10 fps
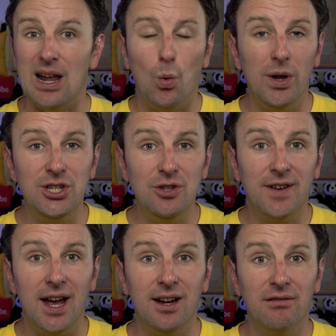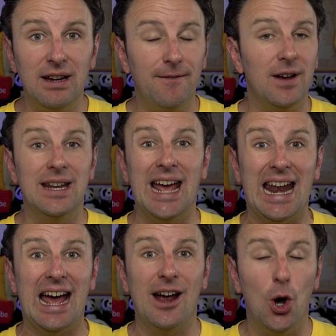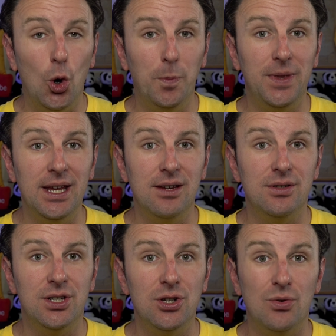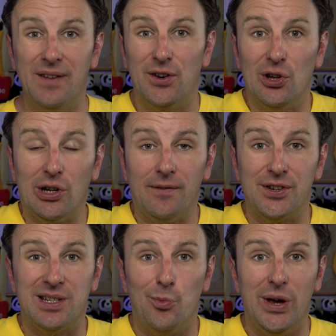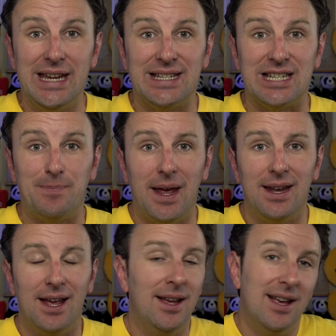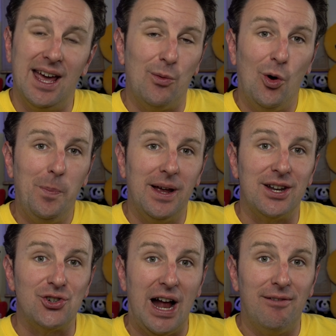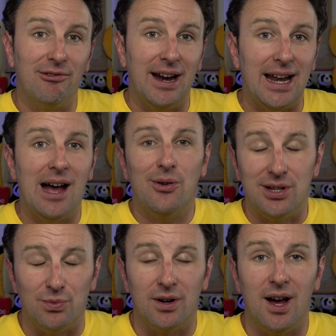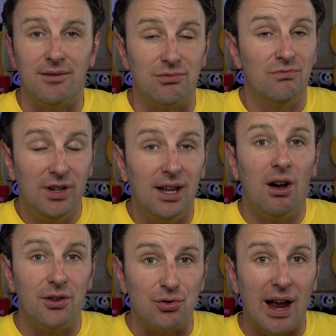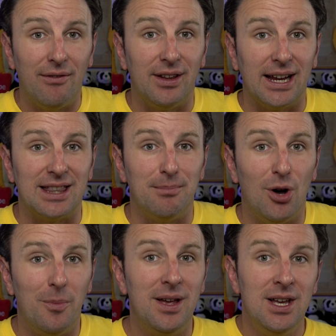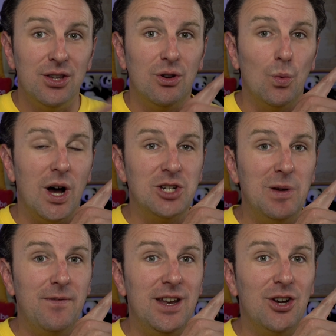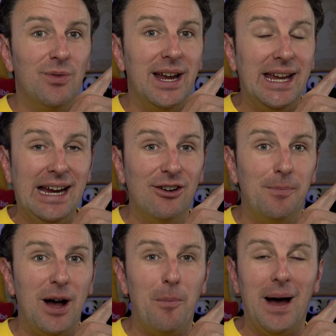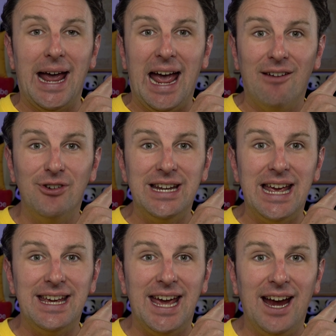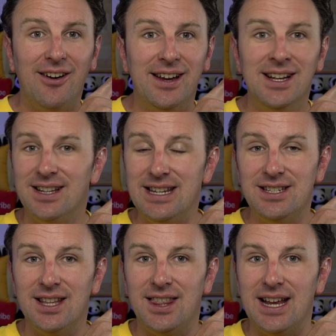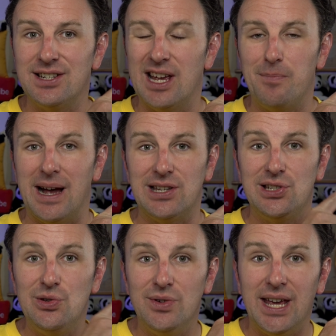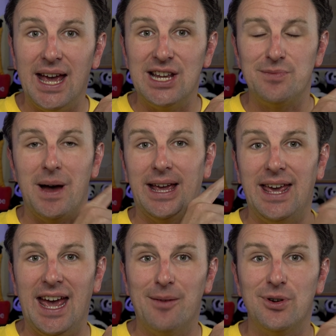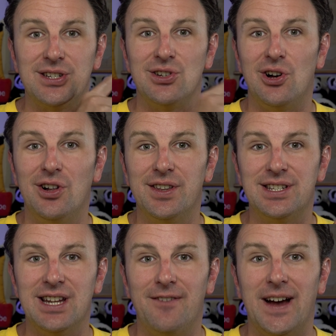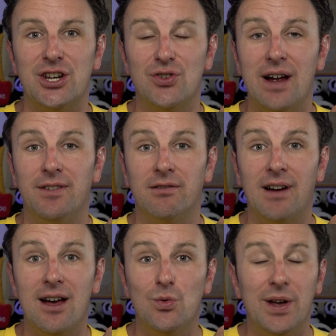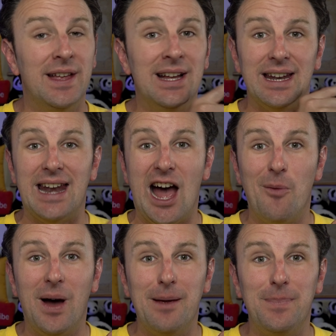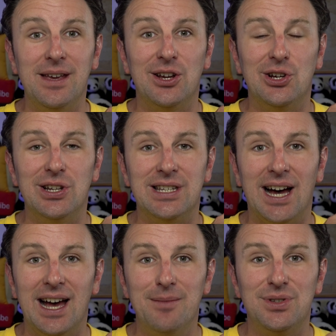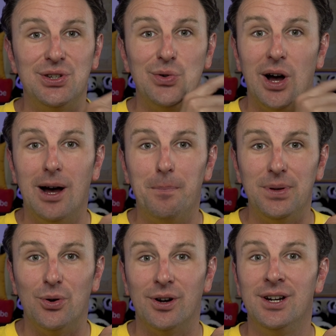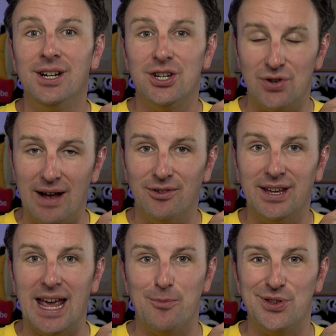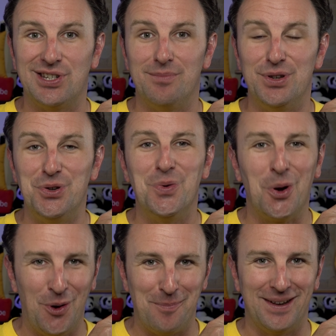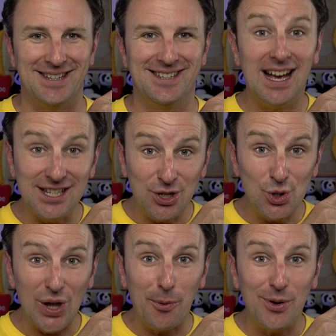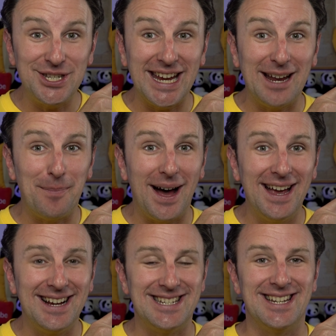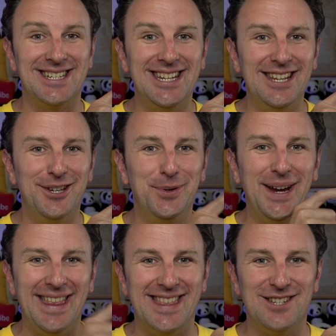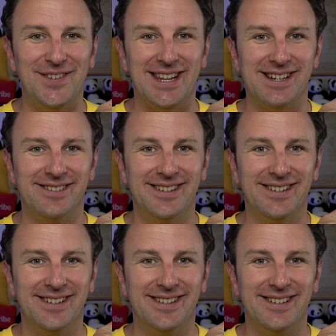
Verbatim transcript: Now, once you've got your refund, and I hope that you do if you're looking for some ways to spend it, and it won't be on travel right now because we're not really all traveling at the moment, you can watch my video right here about my my everyday carry. These are the things like my suitcase, my cameras, and all the stuff I travel around with. Now might be a good time to up your travel game with some new equipment. As usual, I won't say goodbye because I'll see you in this video.